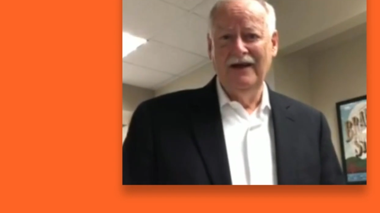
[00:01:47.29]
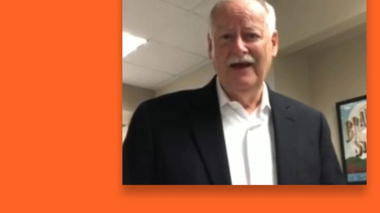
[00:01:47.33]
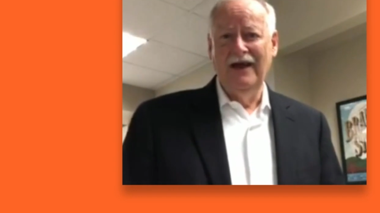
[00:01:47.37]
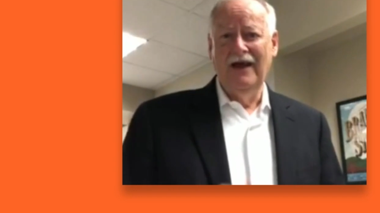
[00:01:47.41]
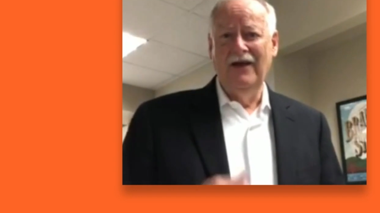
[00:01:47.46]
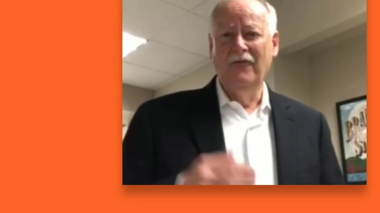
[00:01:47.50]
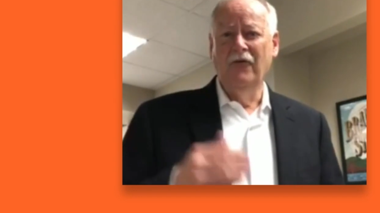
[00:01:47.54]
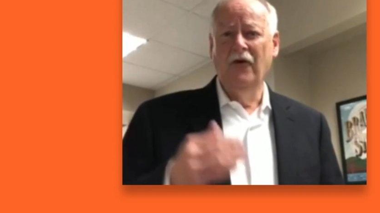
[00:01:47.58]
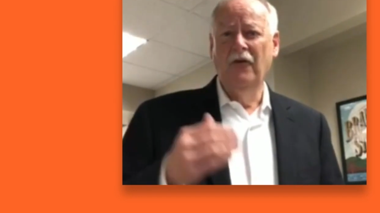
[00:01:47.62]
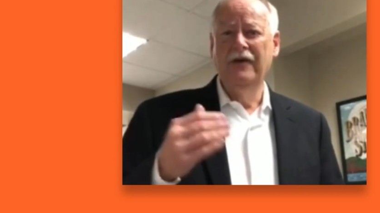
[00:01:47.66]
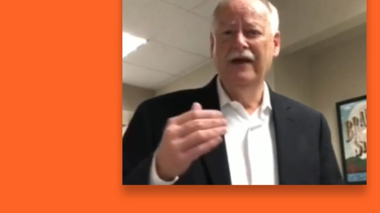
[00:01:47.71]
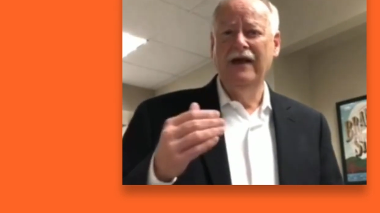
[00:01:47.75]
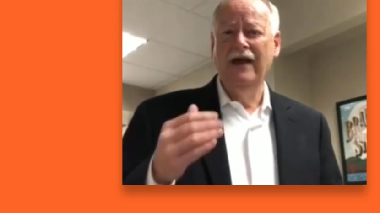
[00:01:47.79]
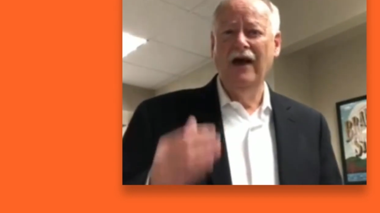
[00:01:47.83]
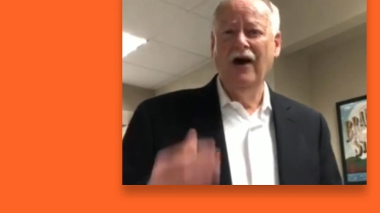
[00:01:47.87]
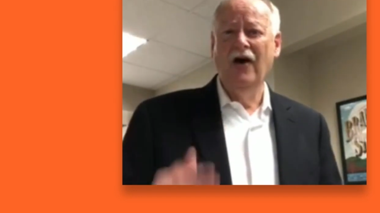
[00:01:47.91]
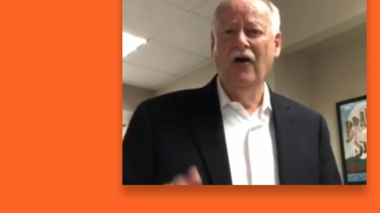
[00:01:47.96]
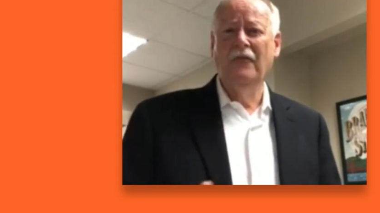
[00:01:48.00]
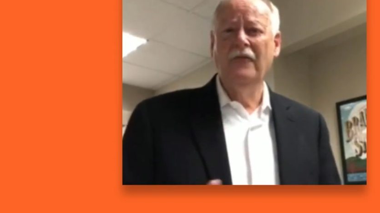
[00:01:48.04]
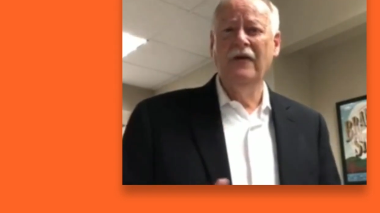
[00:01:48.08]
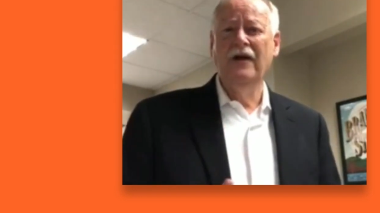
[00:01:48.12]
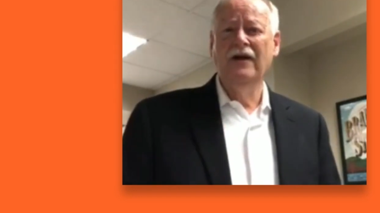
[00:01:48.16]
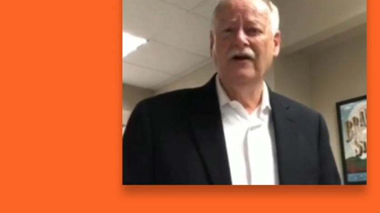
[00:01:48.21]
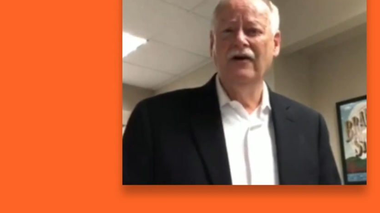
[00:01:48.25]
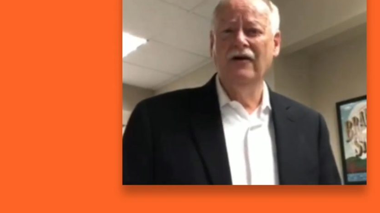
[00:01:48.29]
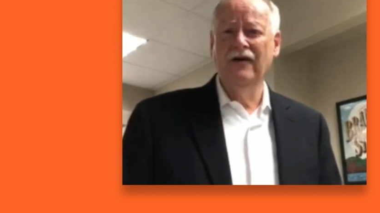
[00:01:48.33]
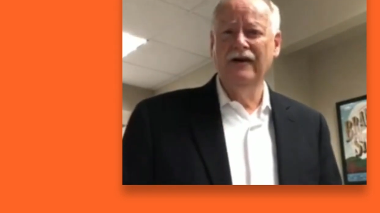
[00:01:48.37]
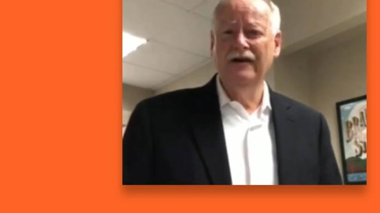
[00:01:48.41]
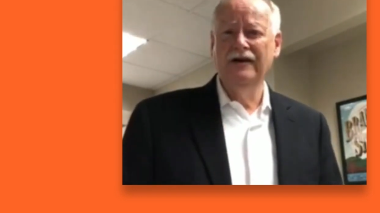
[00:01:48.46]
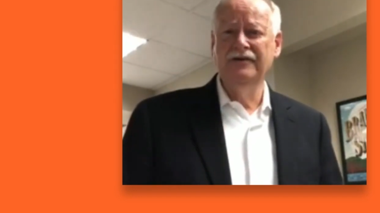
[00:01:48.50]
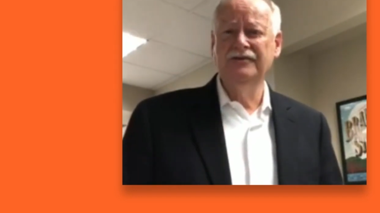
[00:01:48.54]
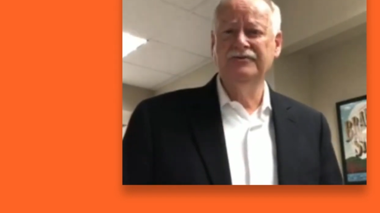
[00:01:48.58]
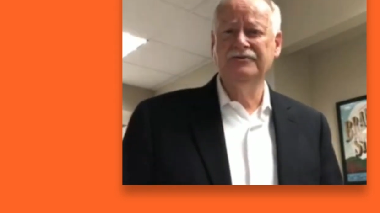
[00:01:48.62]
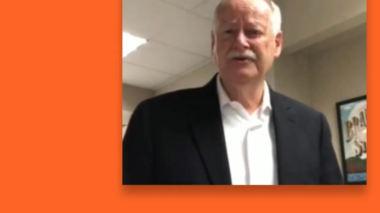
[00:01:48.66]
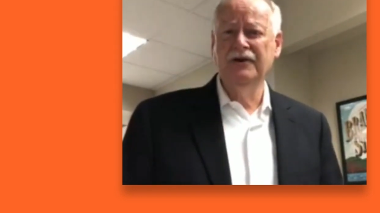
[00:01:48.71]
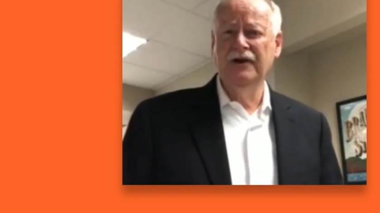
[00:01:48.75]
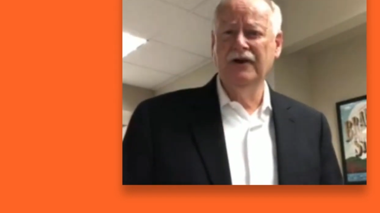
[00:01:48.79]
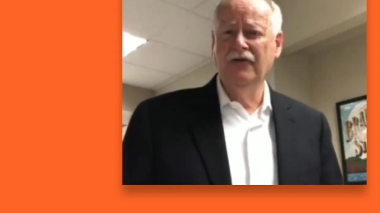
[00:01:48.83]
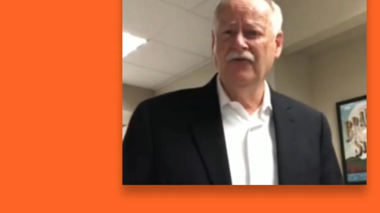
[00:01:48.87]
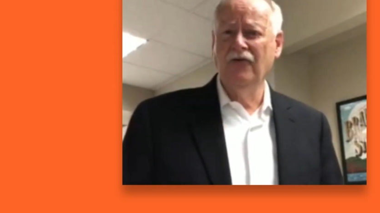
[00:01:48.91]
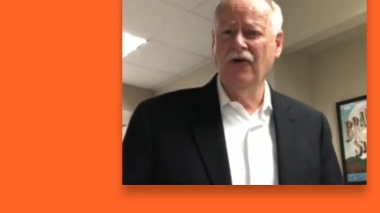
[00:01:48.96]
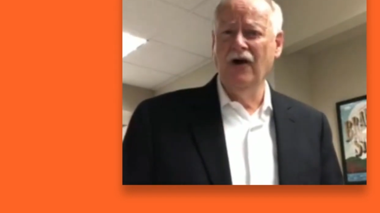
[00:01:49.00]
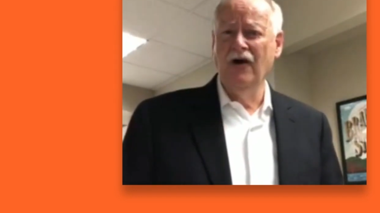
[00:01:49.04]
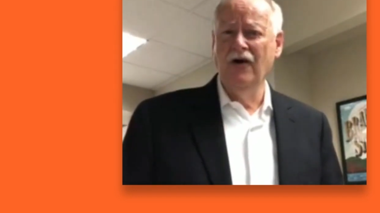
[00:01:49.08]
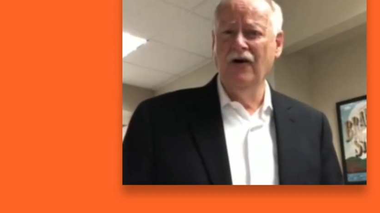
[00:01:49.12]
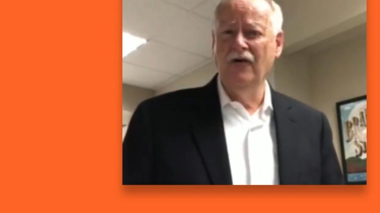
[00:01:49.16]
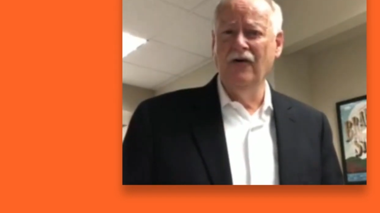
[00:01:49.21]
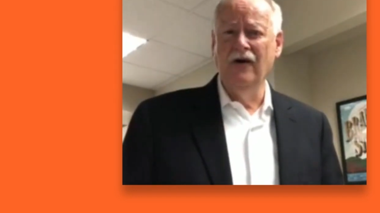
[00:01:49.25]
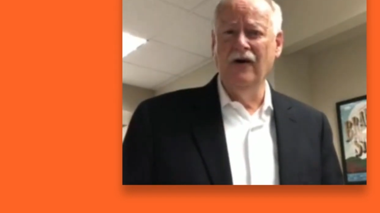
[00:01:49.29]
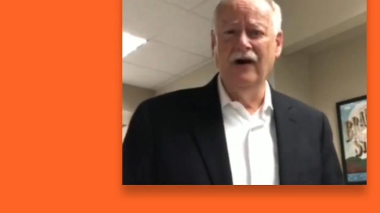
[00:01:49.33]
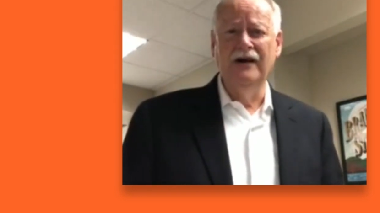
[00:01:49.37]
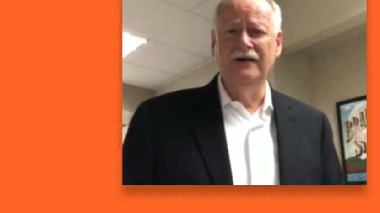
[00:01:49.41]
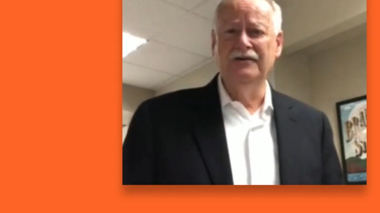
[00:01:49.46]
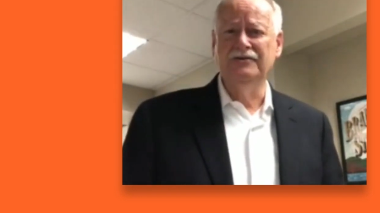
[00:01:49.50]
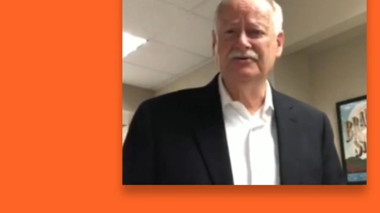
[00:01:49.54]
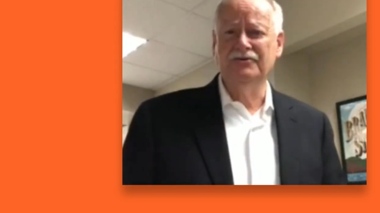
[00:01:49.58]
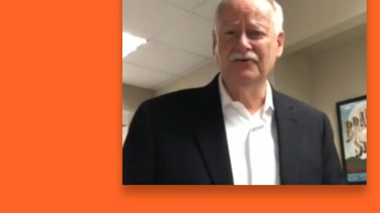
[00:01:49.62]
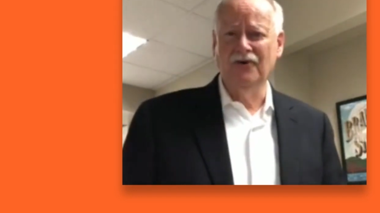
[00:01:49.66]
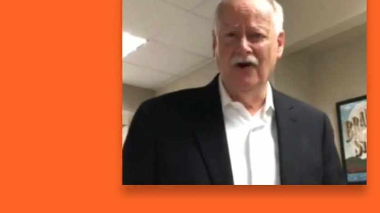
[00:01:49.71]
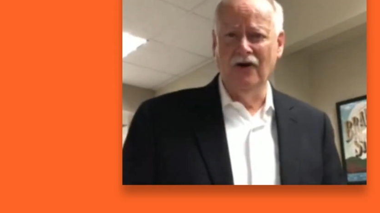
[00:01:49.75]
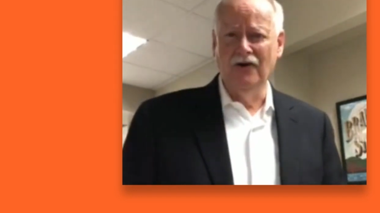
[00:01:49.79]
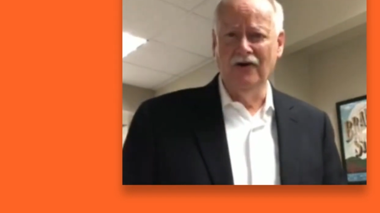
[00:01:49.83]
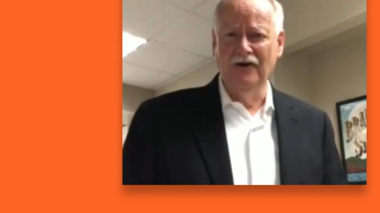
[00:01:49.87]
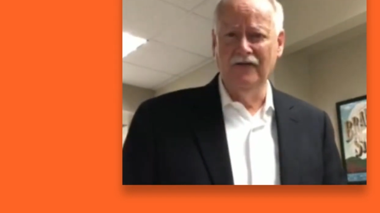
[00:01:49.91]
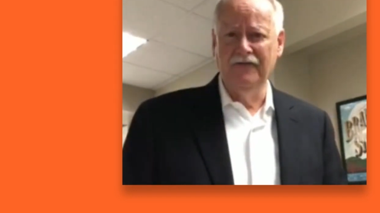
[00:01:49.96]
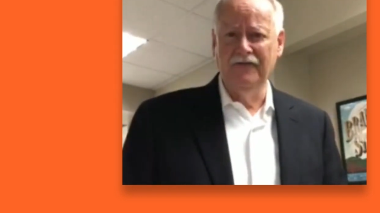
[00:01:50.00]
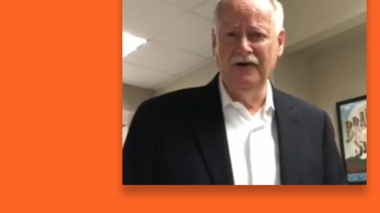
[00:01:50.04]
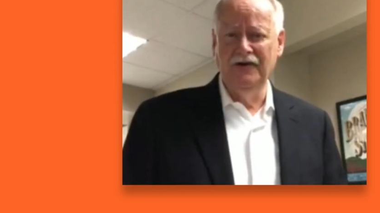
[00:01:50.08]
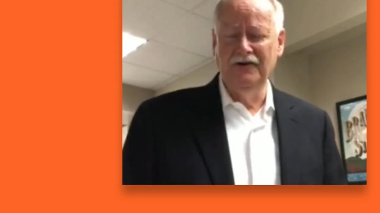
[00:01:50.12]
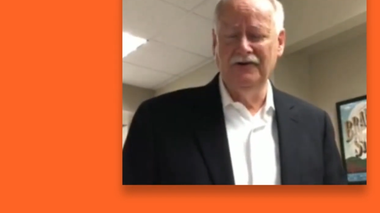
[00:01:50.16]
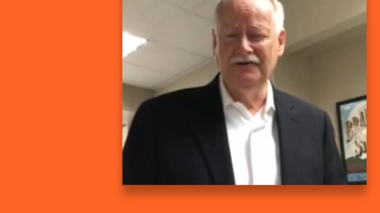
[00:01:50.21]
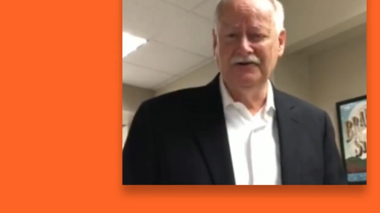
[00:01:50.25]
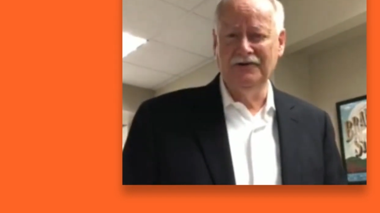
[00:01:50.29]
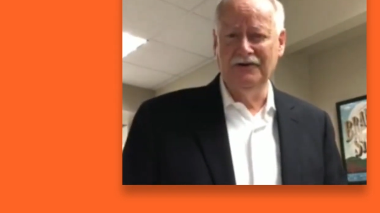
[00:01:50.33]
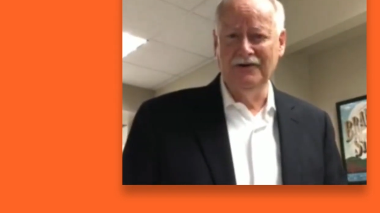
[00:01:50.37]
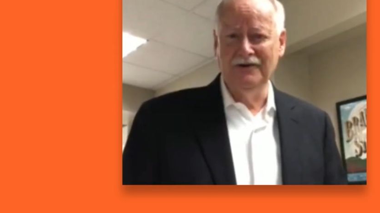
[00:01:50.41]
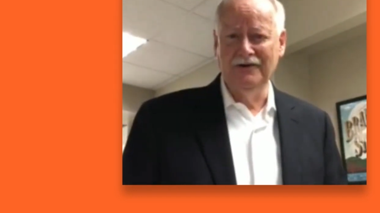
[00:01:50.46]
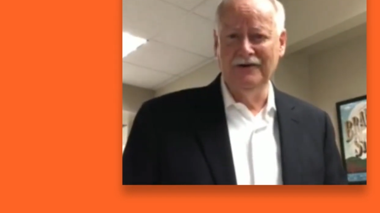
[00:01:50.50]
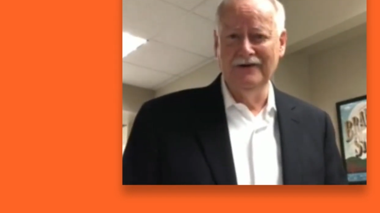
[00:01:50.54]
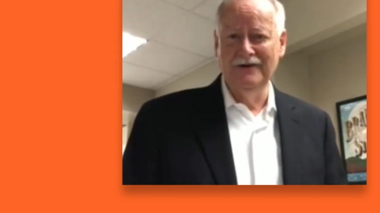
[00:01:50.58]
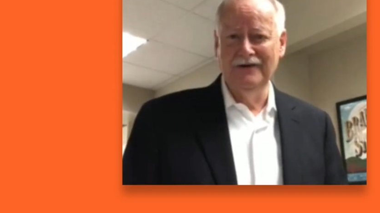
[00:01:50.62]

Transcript: and we'll be helping our industry grow a stronger future.